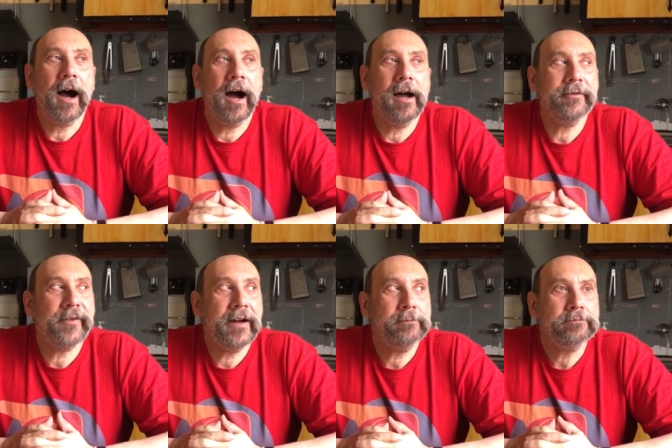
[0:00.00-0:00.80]
I've
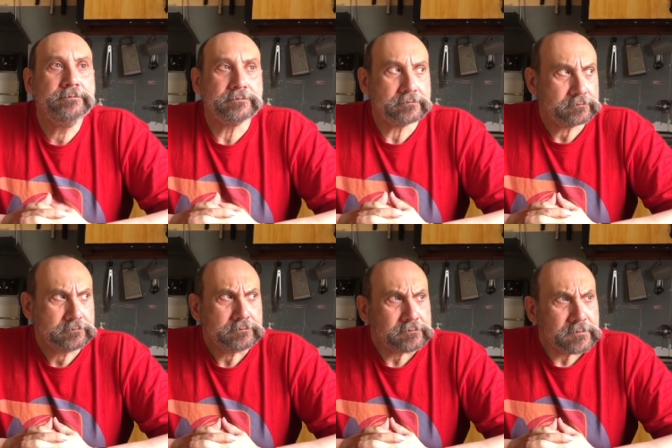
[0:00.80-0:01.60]

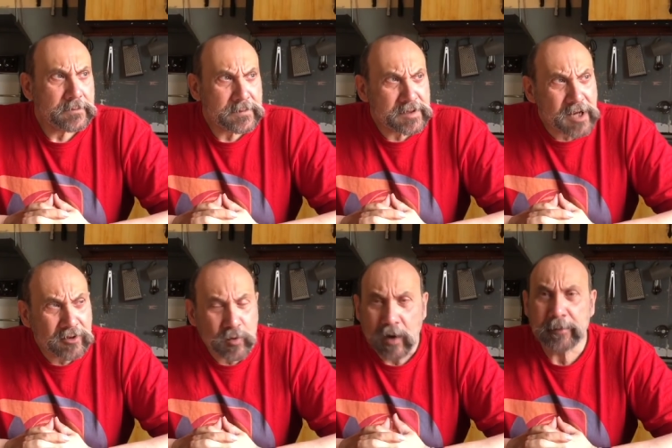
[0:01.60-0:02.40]

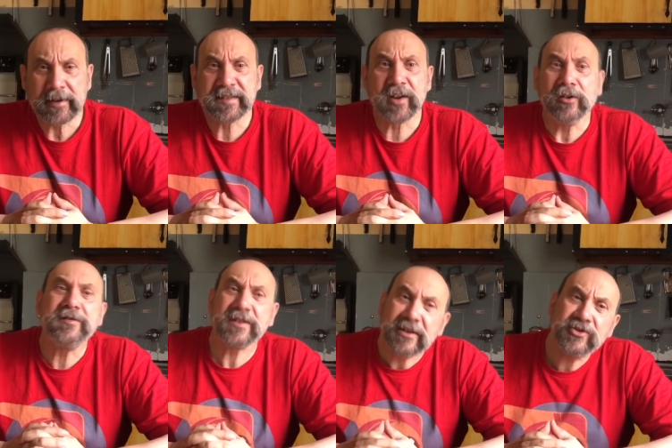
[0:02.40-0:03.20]
done quite a bit of soul
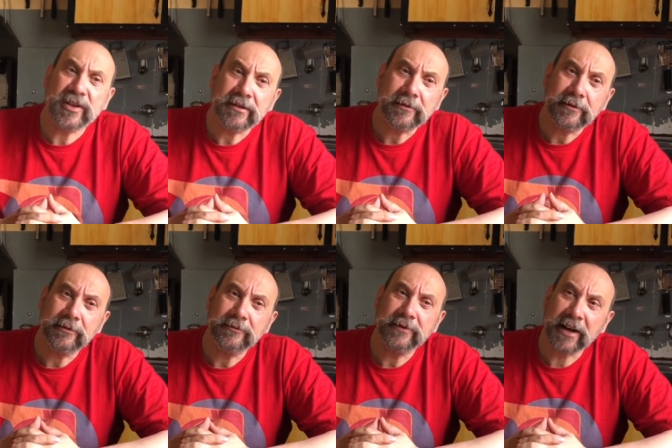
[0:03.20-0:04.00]
searching
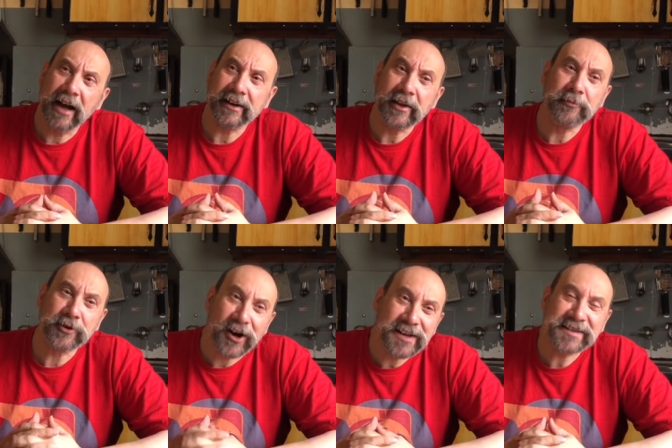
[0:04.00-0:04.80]
regarding the
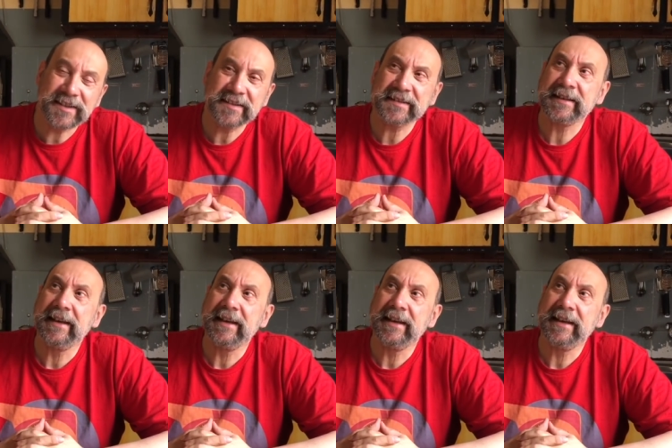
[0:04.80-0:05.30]
prizes.